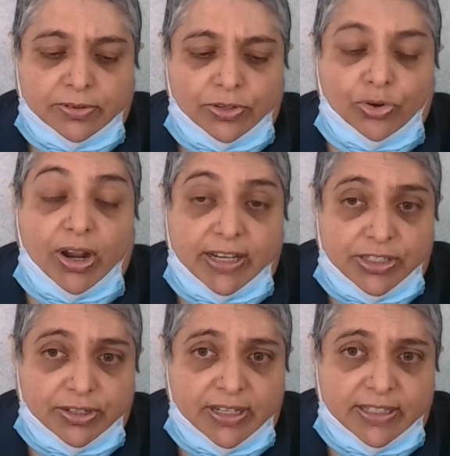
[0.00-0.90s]
You're
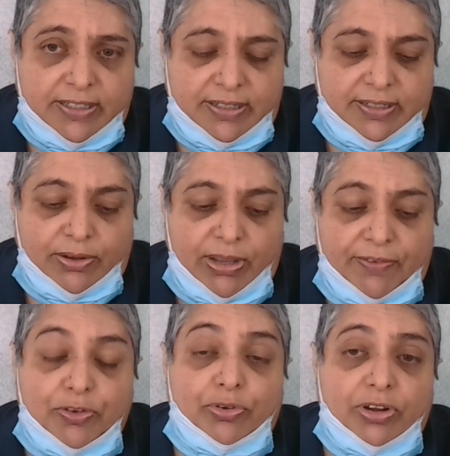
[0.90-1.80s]
isolated.
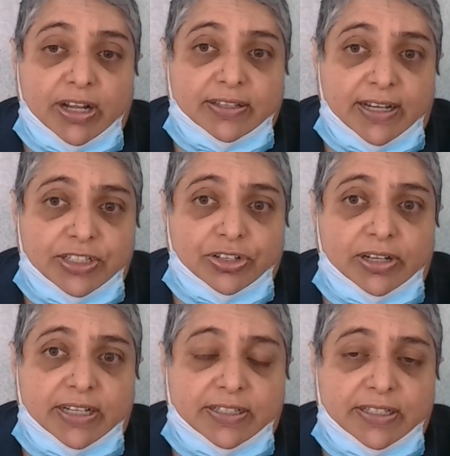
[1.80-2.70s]
If you're not
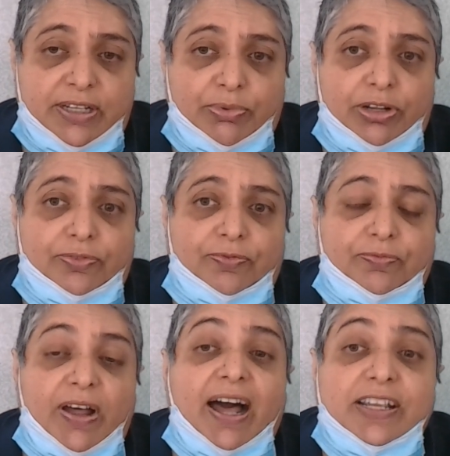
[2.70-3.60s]
isolated, they will
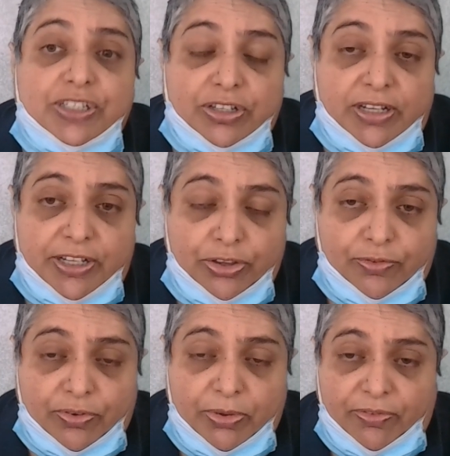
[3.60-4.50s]
isolate you
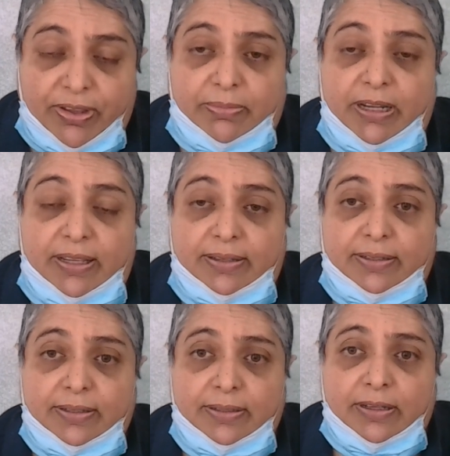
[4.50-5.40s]
from your family,
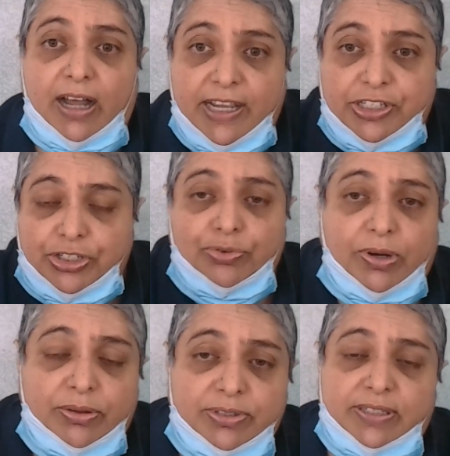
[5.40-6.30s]
ice you
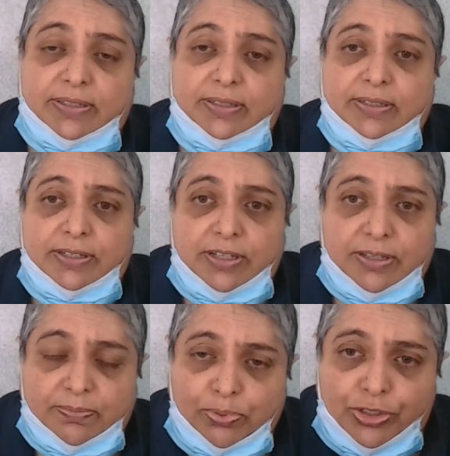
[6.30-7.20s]
out,
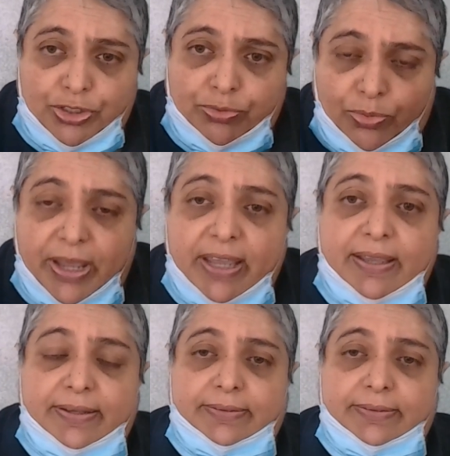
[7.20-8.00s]
put you away.